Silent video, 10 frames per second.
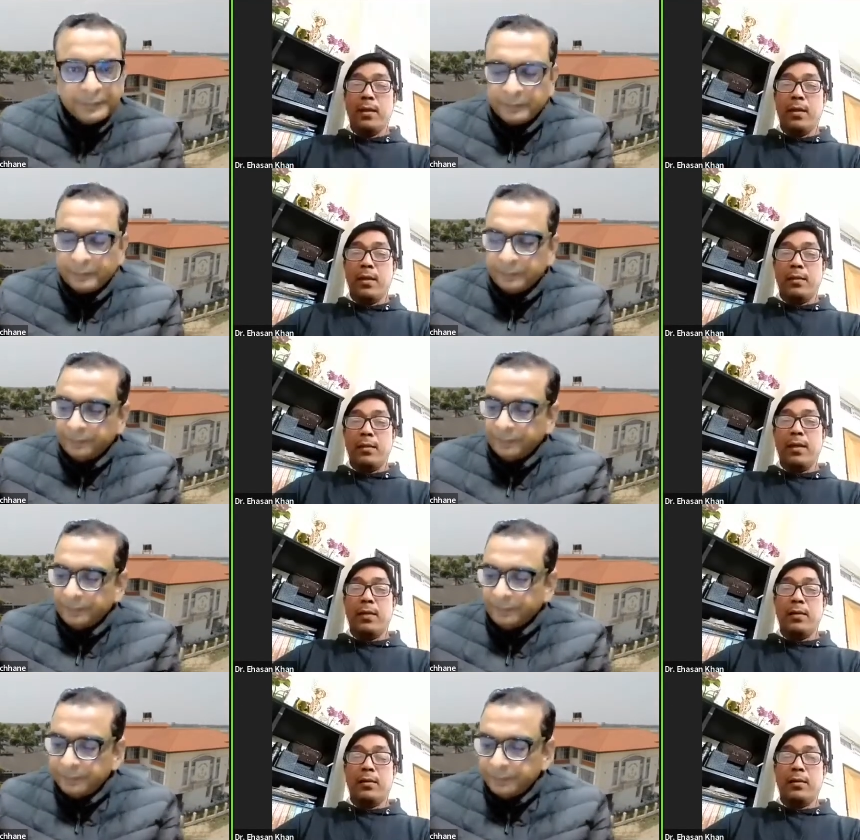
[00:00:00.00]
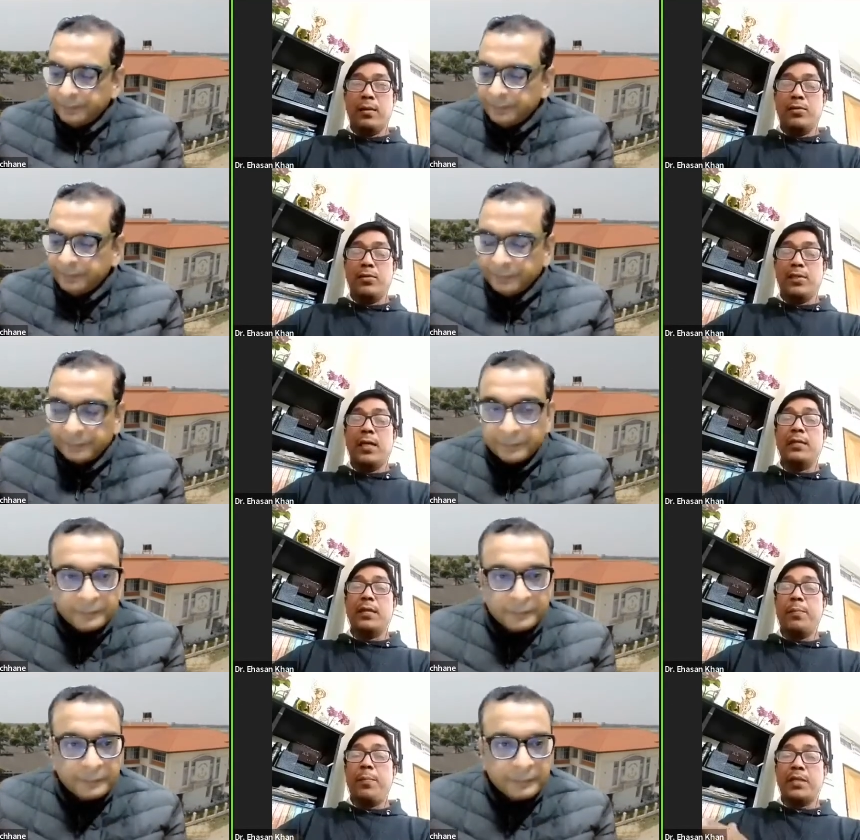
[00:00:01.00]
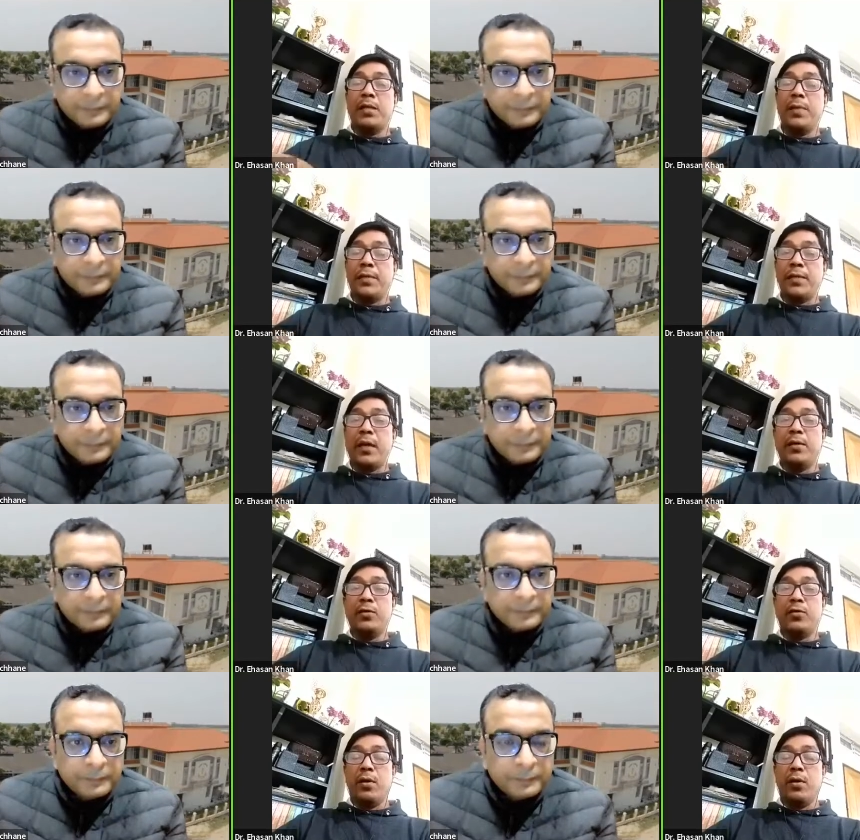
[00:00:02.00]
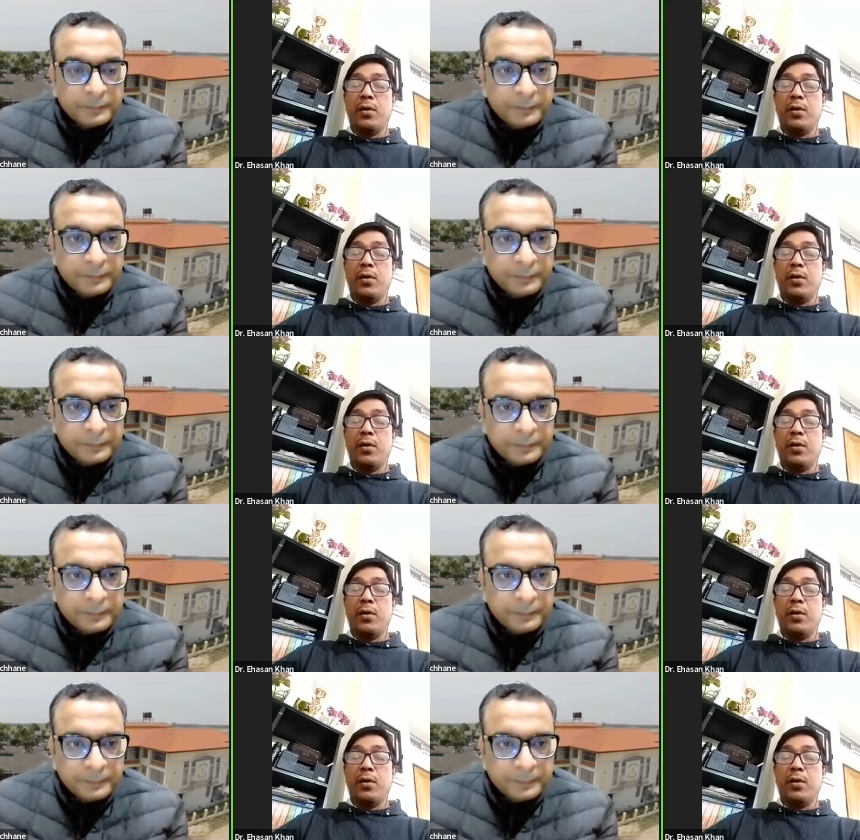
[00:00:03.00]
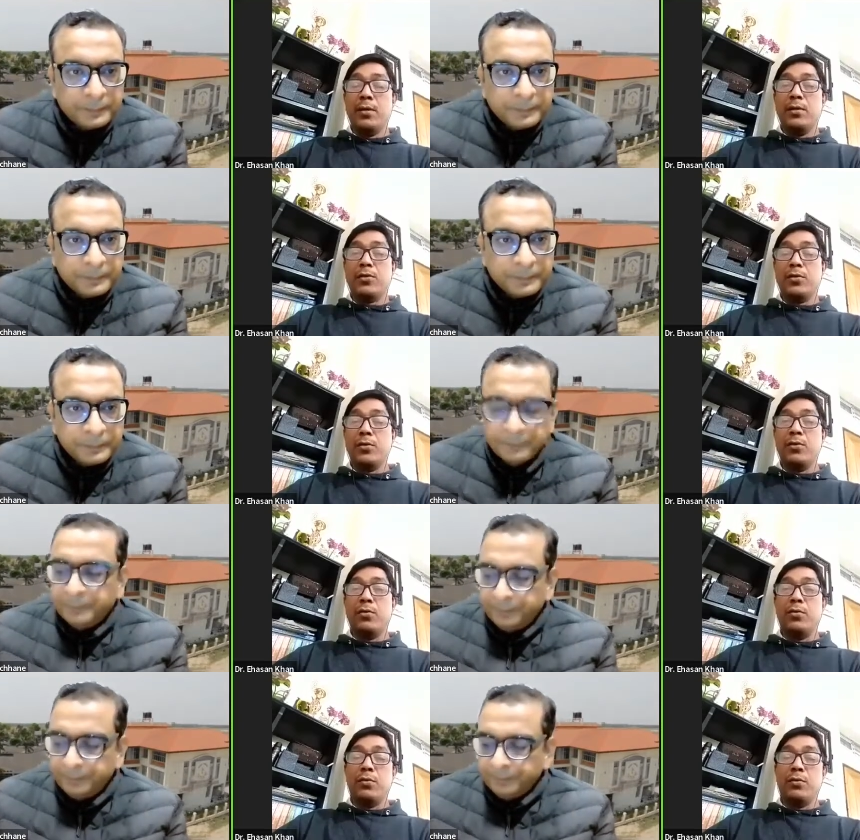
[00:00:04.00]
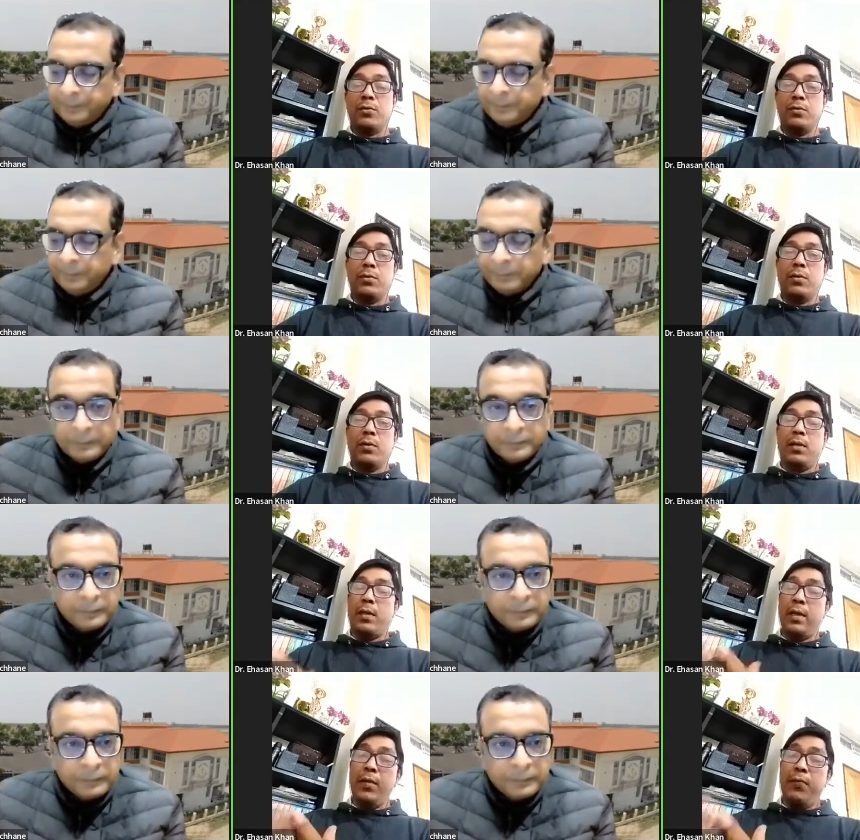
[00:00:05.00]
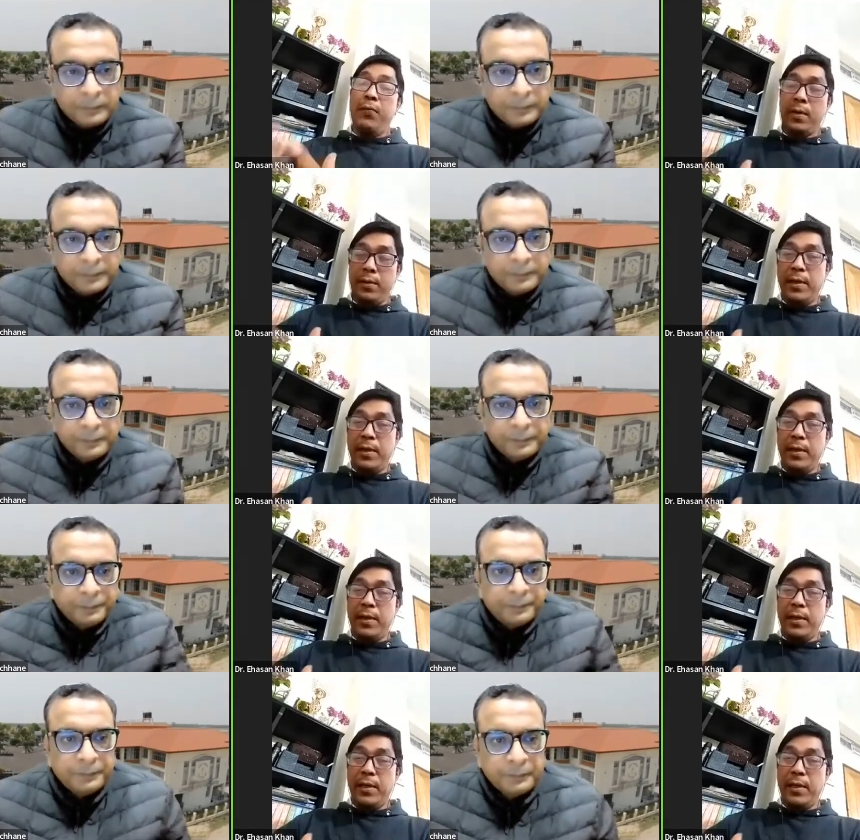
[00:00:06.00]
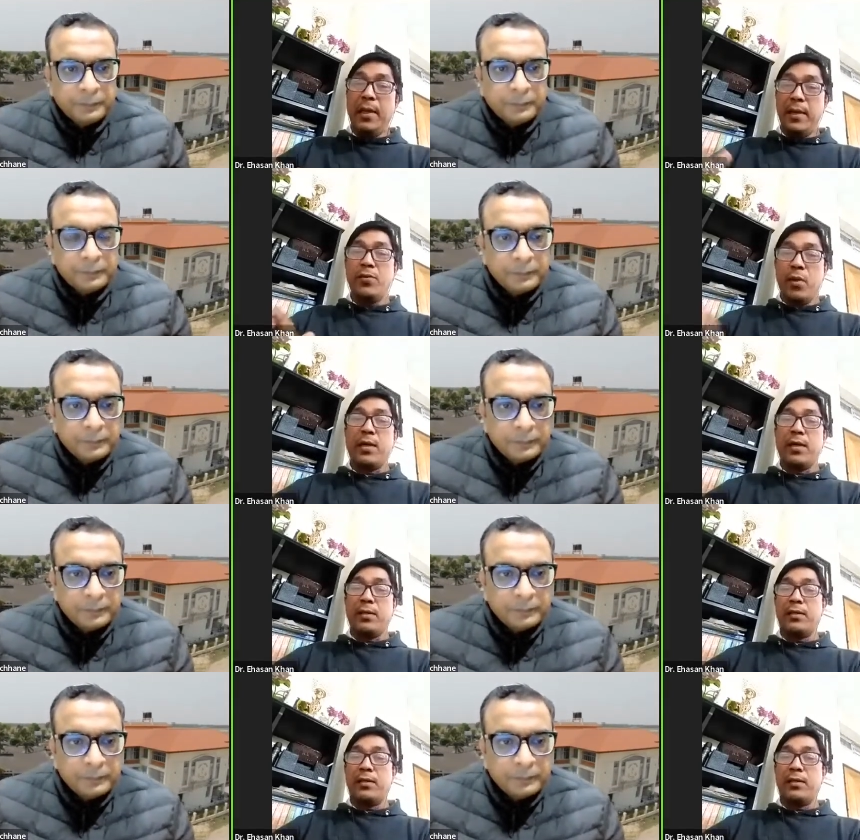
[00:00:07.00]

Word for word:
Speaker 1: then you said that patient may turn into uh, turn to blind. Mm. So if really it occurs, ultimately its end